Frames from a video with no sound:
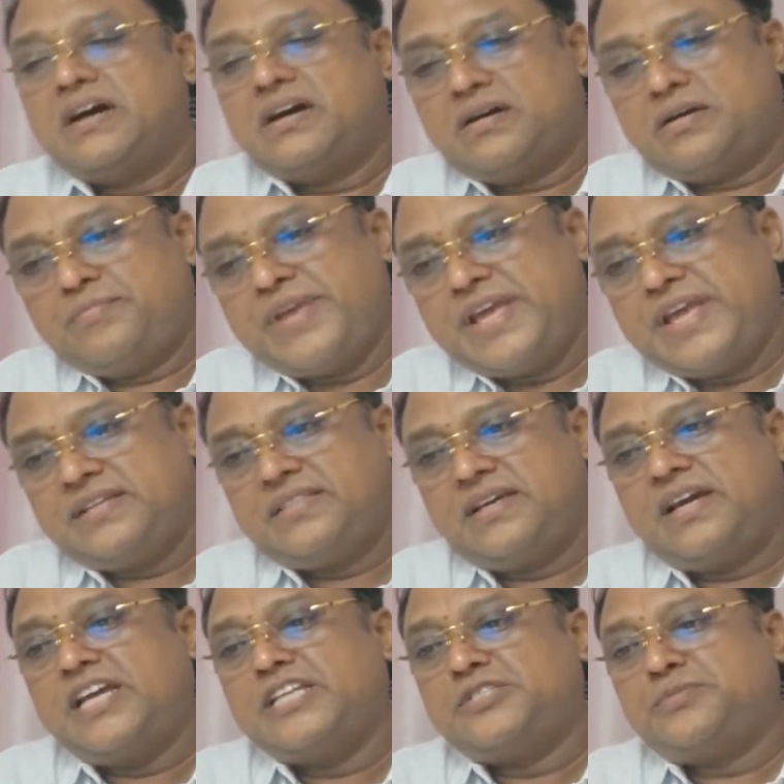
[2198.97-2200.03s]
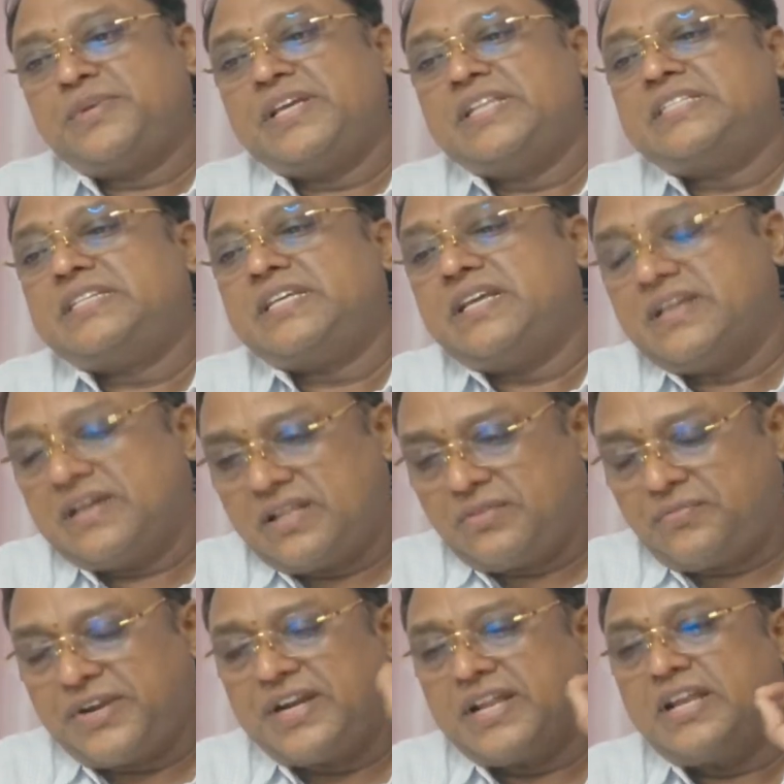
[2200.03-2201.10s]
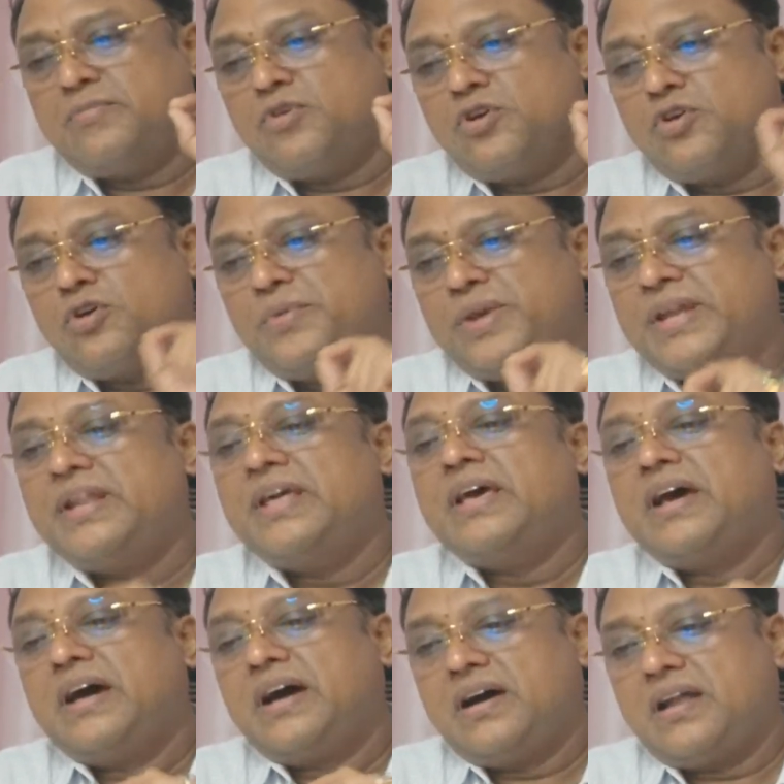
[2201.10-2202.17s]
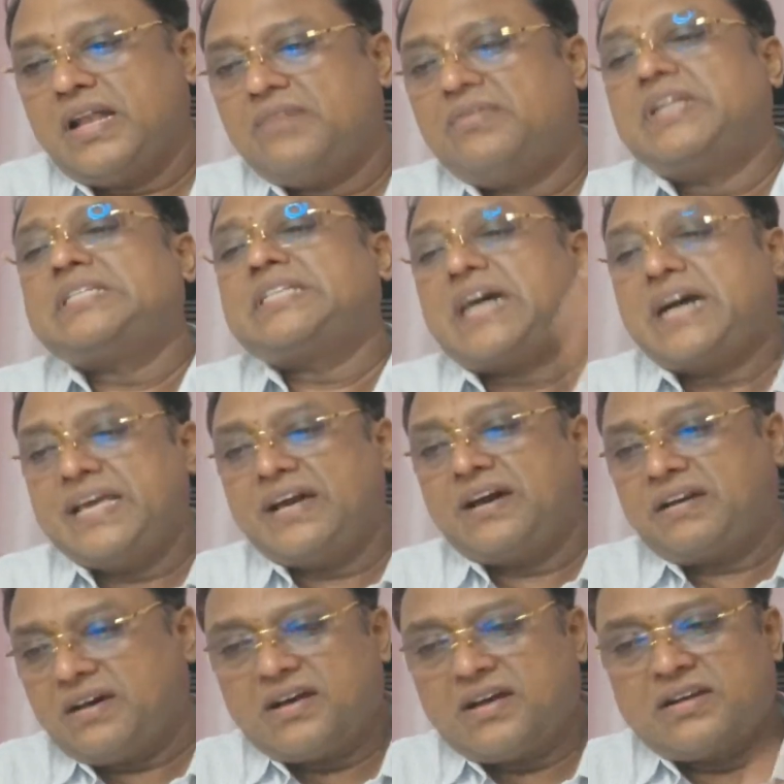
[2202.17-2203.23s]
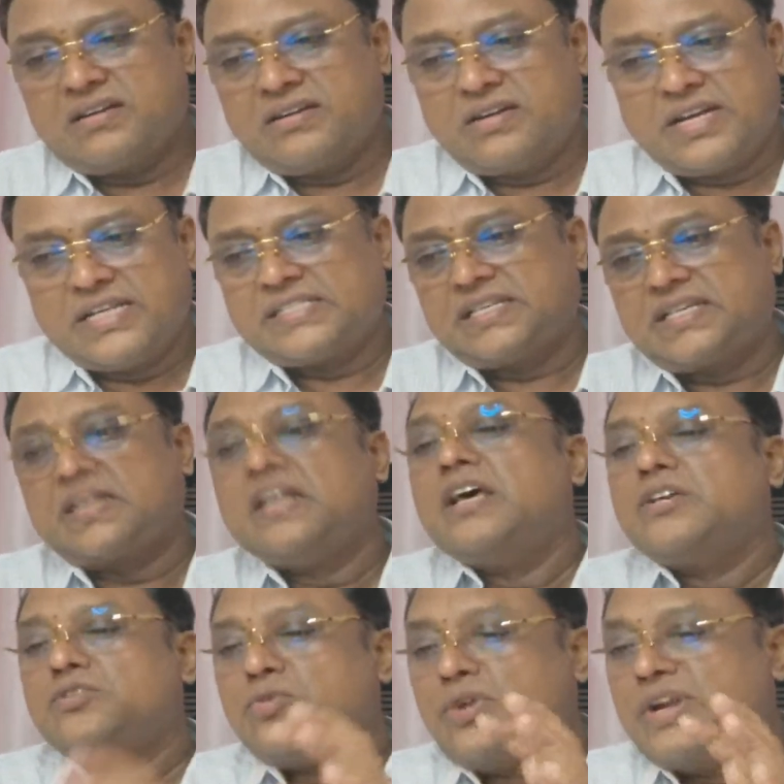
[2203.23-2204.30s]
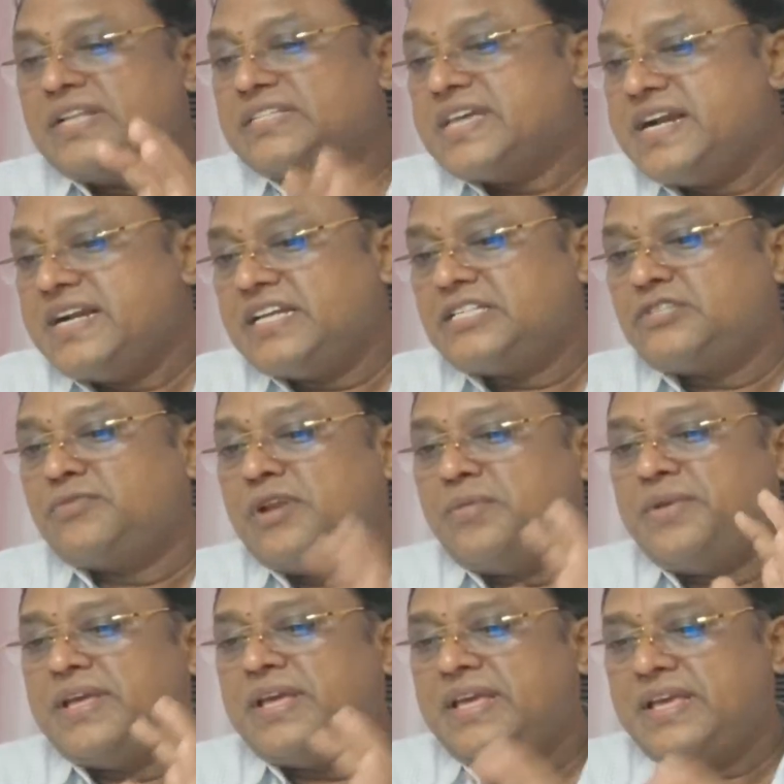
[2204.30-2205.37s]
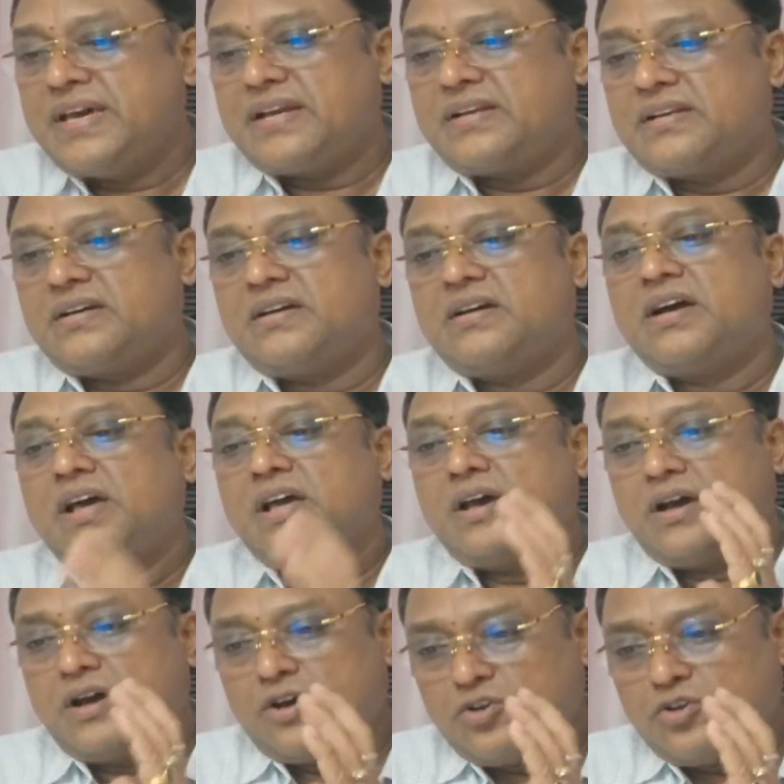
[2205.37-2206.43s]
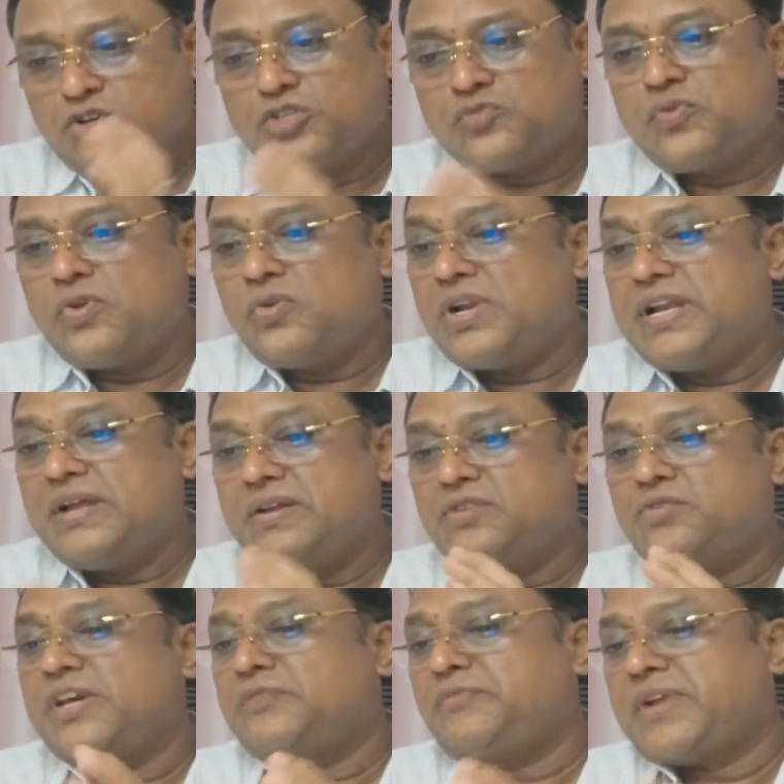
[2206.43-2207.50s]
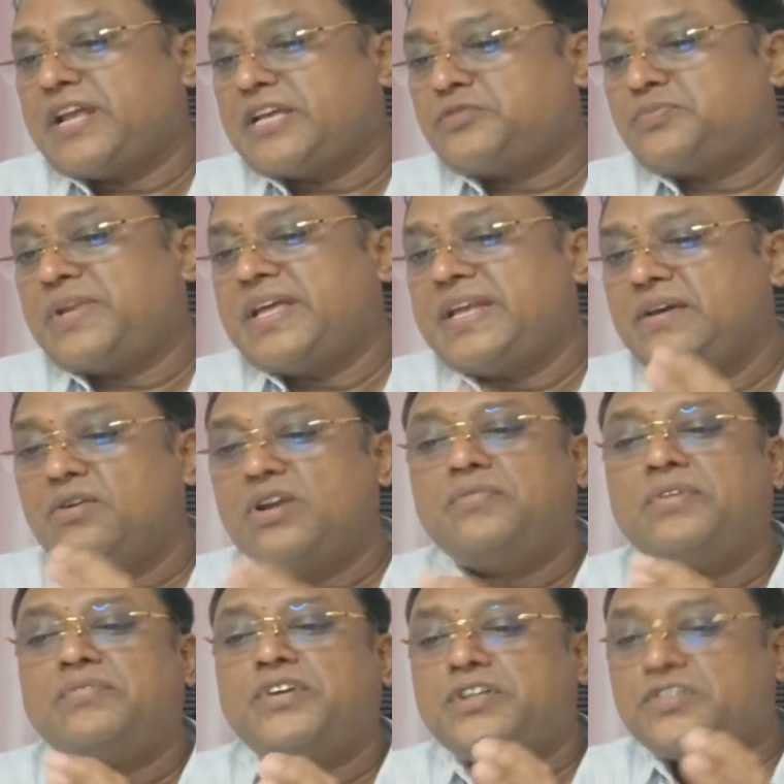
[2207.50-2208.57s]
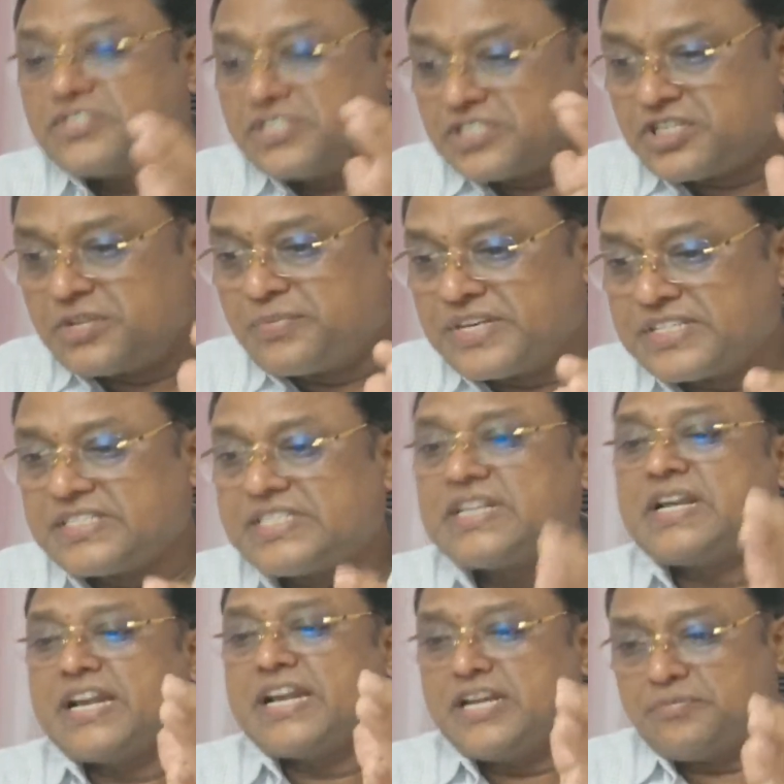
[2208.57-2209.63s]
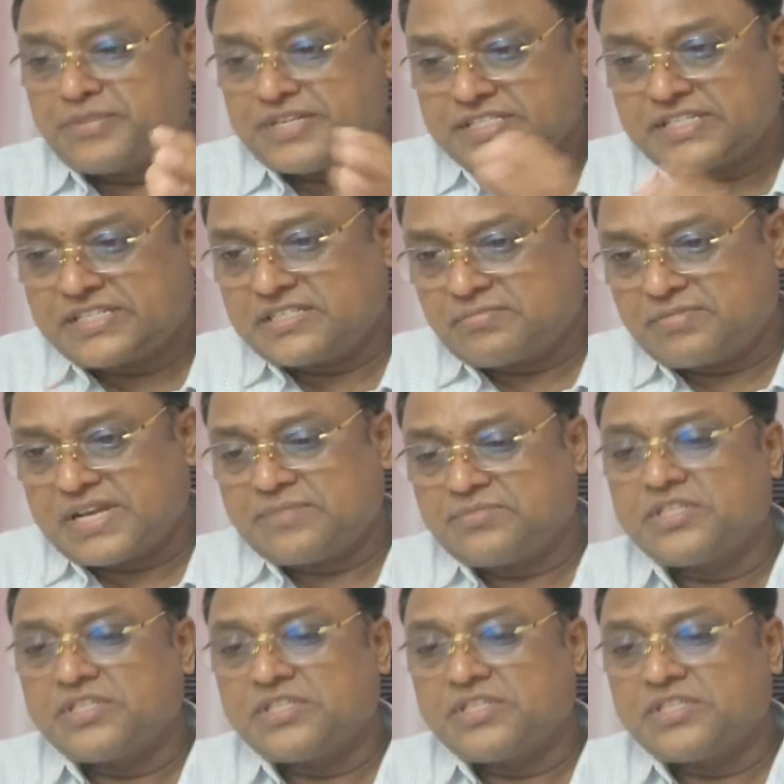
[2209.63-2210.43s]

make the HbLC or the fetal hemoglobin levels higher or lesser. So only genetics will be here useful only for explaining only 50 to 60% or 90% sometimes